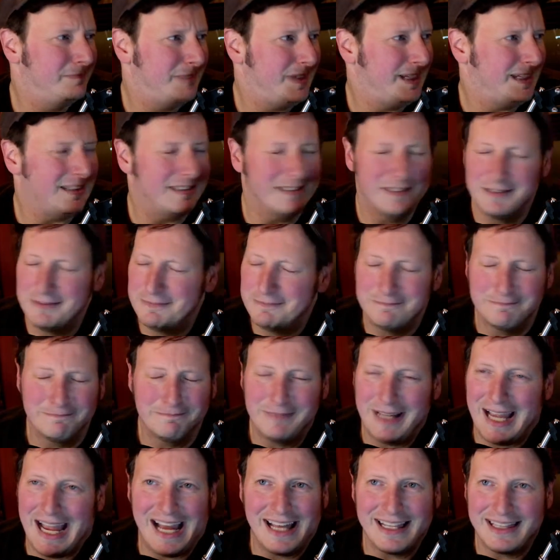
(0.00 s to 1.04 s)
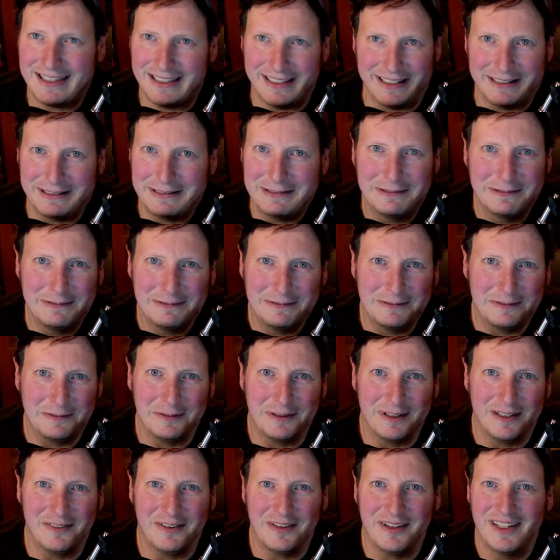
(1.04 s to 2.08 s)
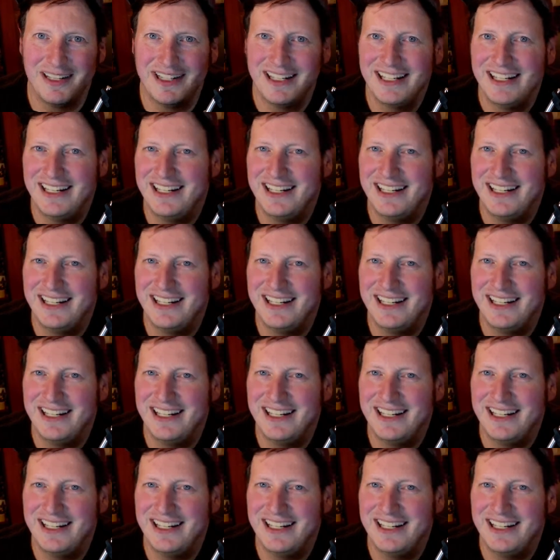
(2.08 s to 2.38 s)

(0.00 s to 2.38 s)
like athlete or whatever.